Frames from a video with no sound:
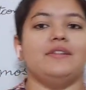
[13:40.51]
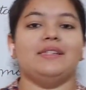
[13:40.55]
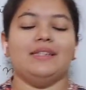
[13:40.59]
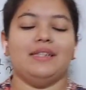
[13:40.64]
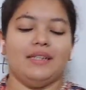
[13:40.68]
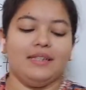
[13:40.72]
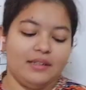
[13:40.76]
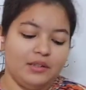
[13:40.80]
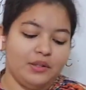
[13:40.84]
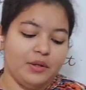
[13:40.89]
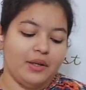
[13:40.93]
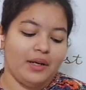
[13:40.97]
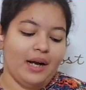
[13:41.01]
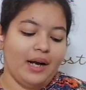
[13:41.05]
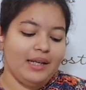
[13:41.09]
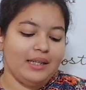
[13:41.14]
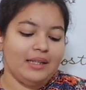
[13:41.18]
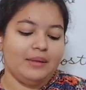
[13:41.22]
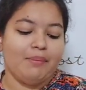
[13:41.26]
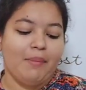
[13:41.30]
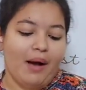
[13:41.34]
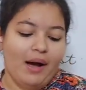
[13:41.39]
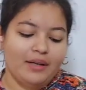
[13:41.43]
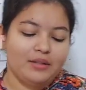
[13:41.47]
we'll see the
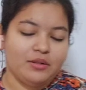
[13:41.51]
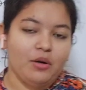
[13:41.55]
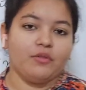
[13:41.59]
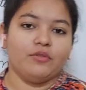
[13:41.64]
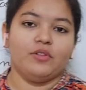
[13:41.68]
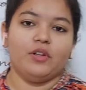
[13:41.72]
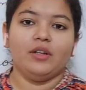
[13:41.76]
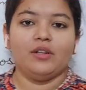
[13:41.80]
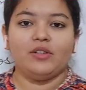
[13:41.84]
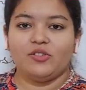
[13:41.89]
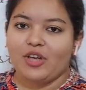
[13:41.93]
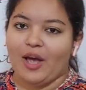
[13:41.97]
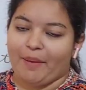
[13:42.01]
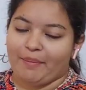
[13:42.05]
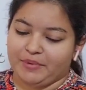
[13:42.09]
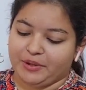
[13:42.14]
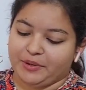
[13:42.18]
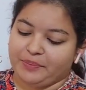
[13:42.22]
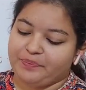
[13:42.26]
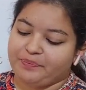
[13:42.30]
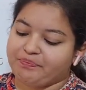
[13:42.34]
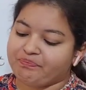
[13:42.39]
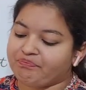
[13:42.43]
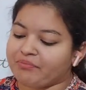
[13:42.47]
theoretical part of the
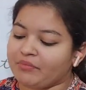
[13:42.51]
chapter.